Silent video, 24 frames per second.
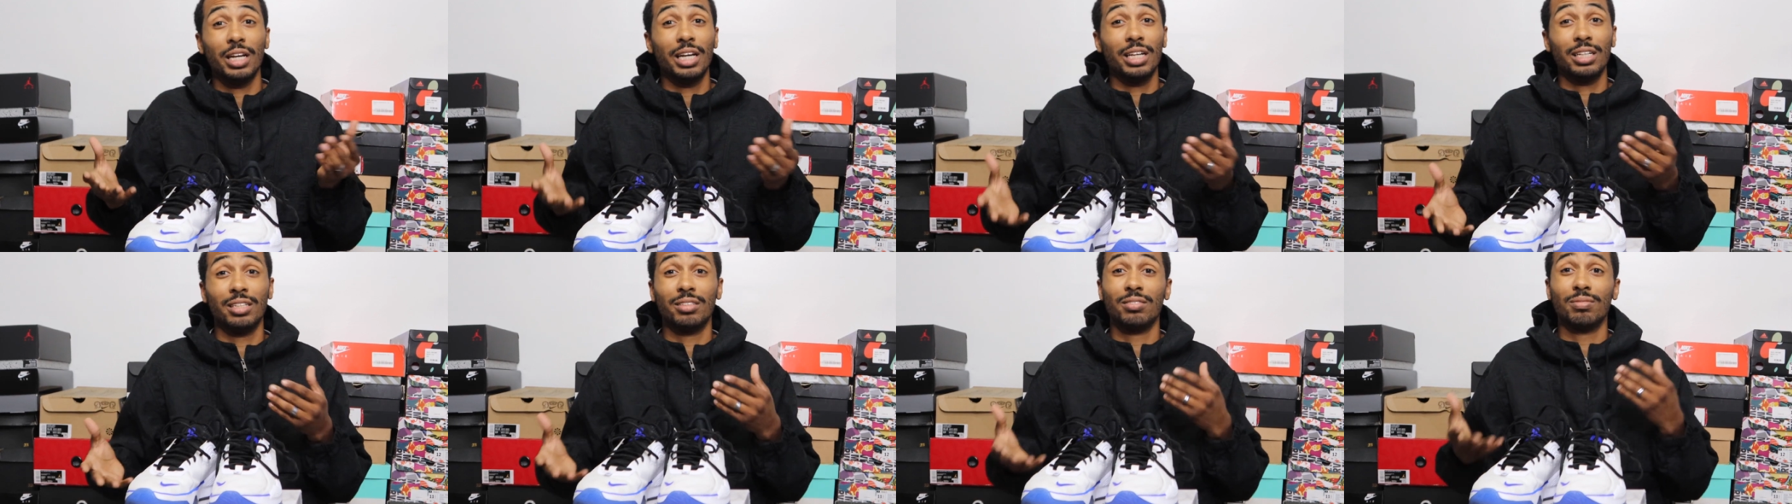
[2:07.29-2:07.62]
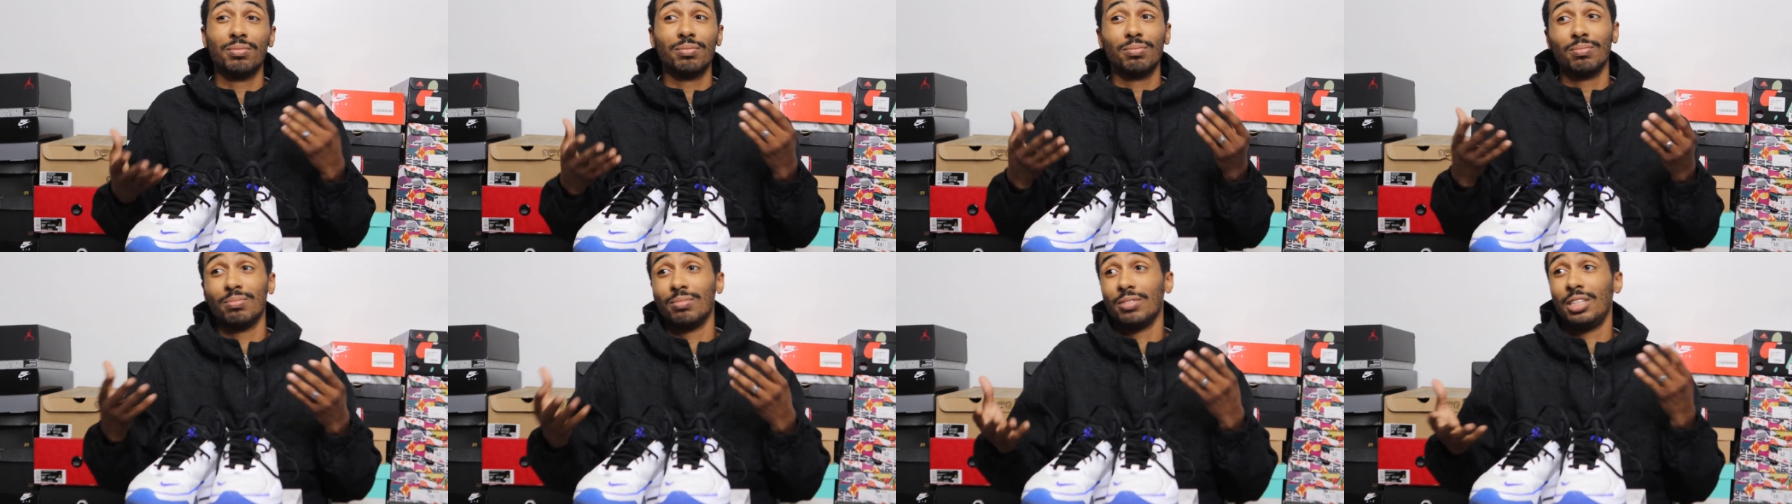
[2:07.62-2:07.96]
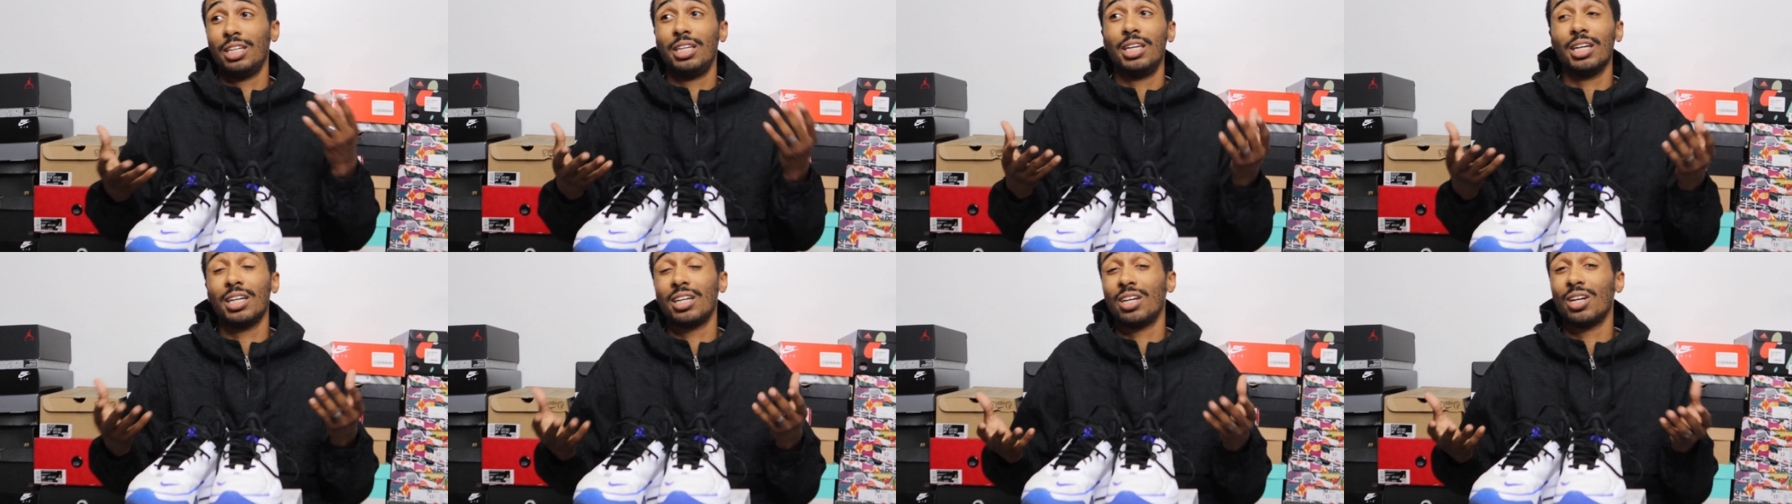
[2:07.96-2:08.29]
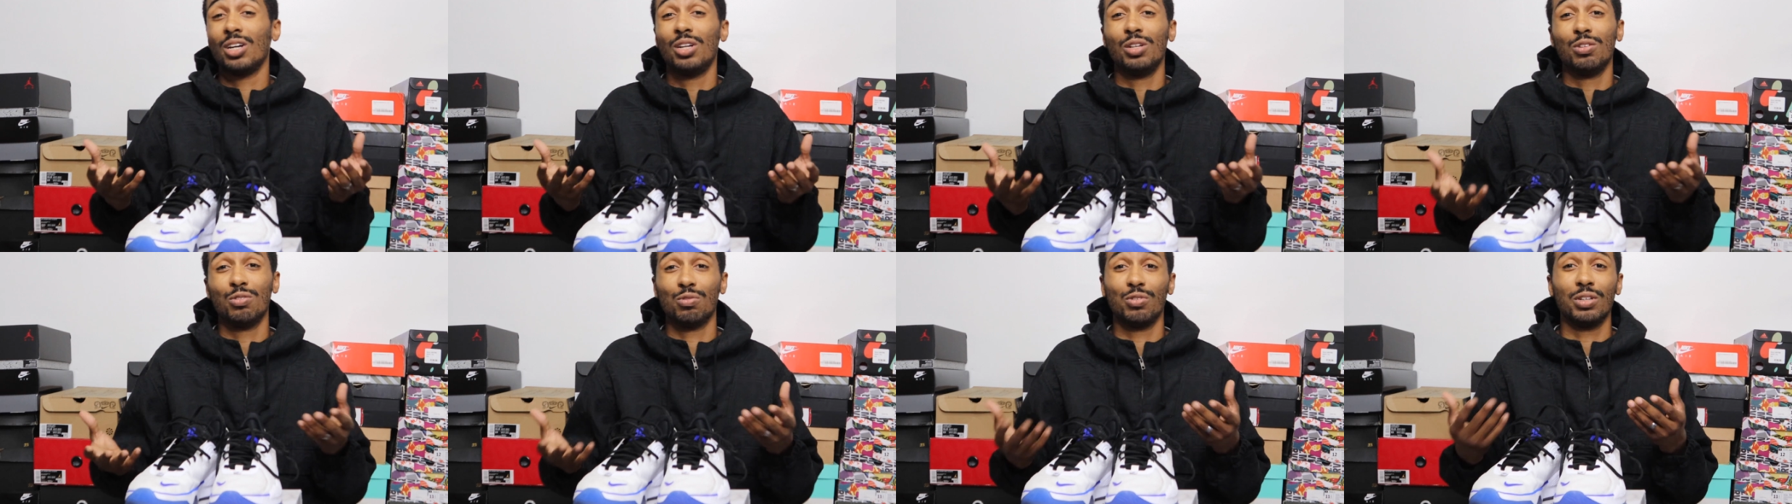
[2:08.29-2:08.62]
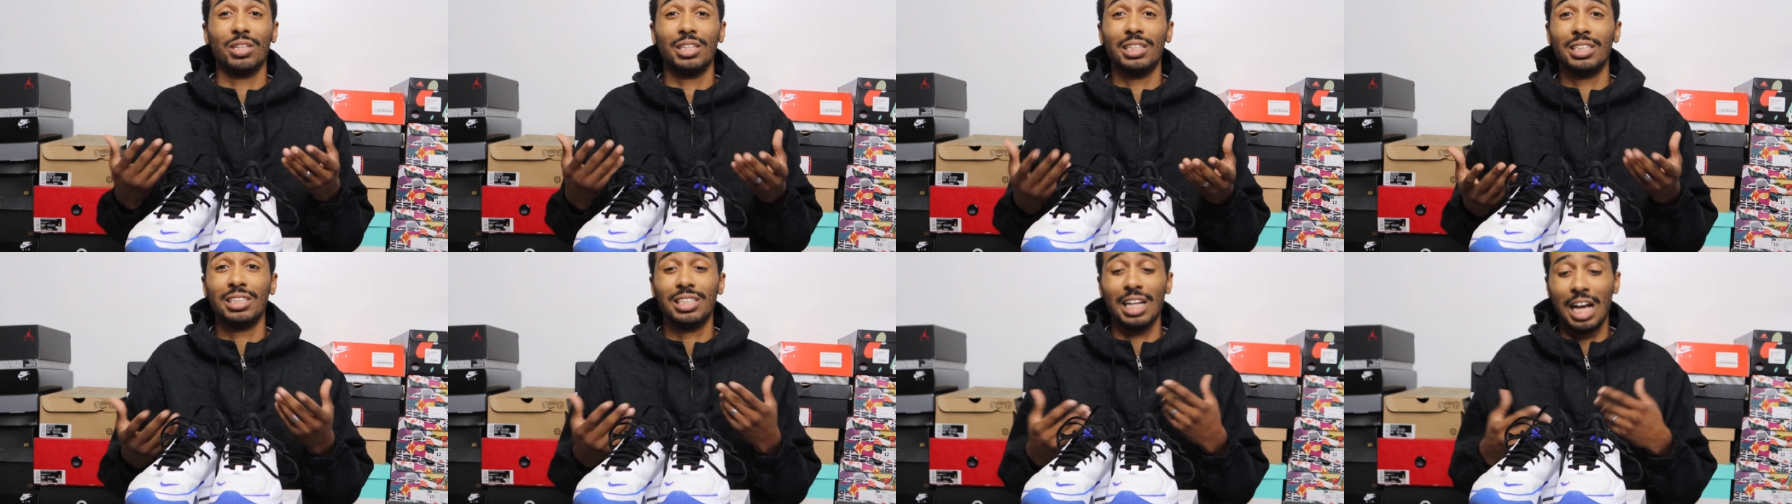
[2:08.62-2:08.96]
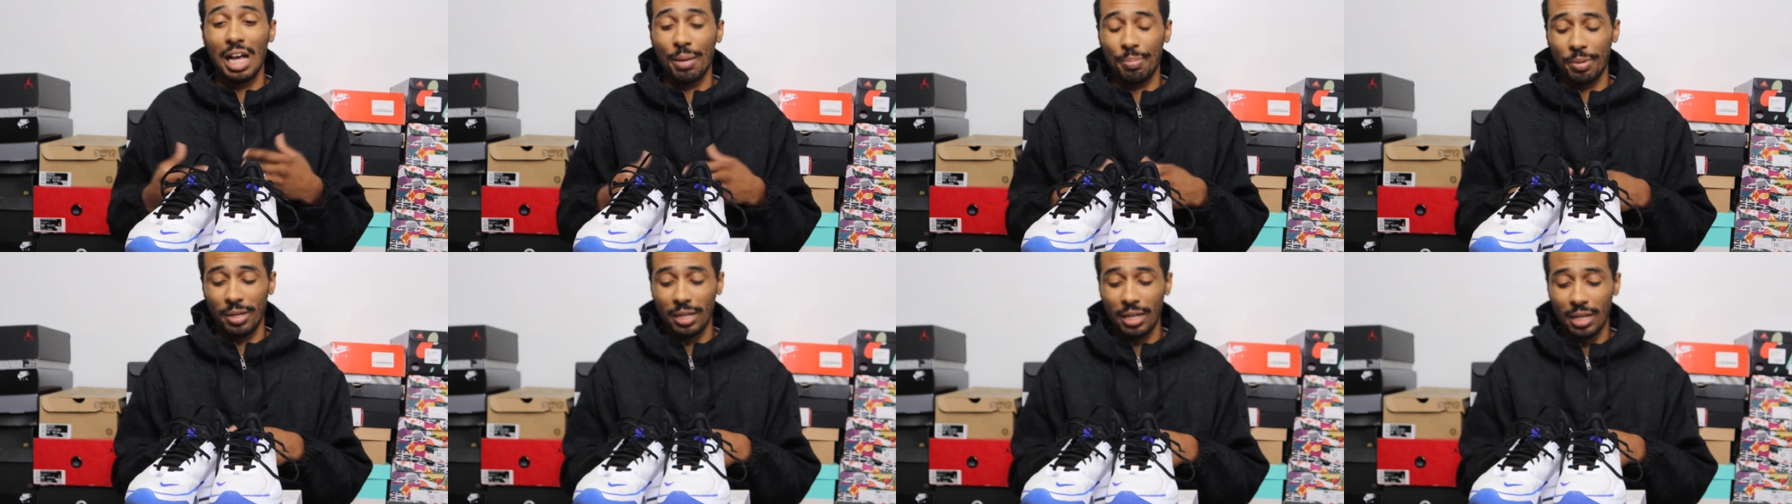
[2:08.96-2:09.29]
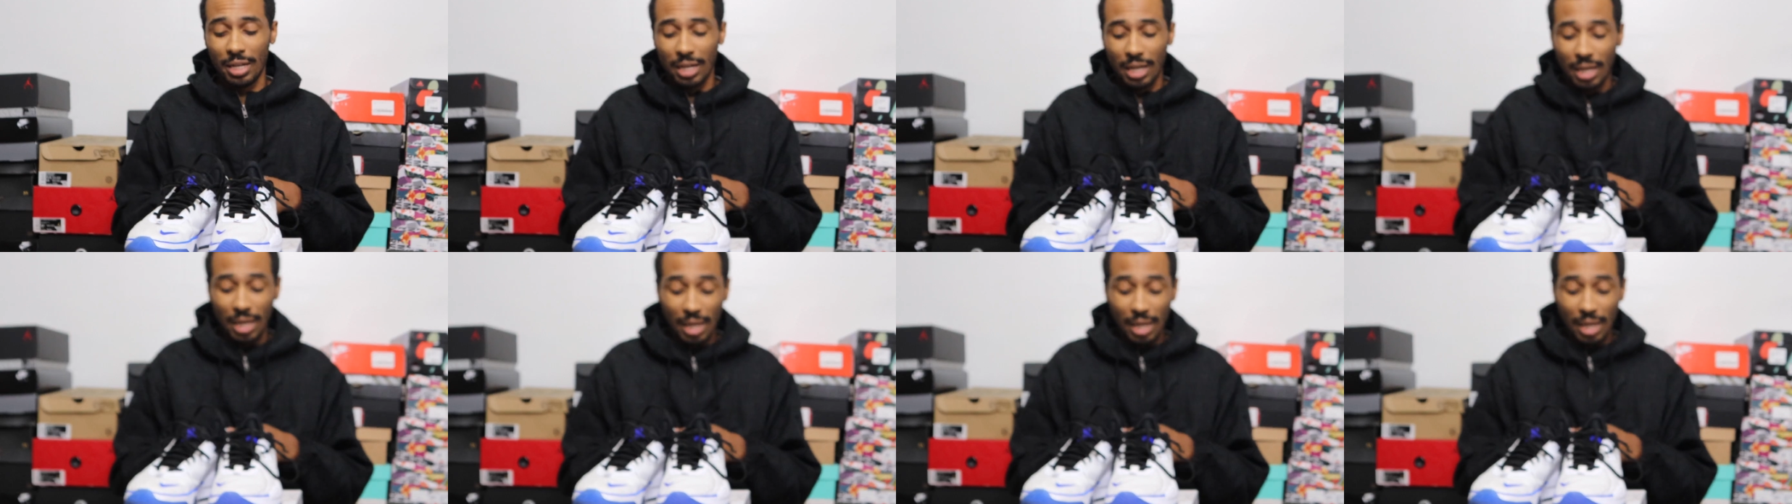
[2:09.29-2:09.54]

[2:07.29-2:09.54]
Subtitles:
and you couldn't really stop it.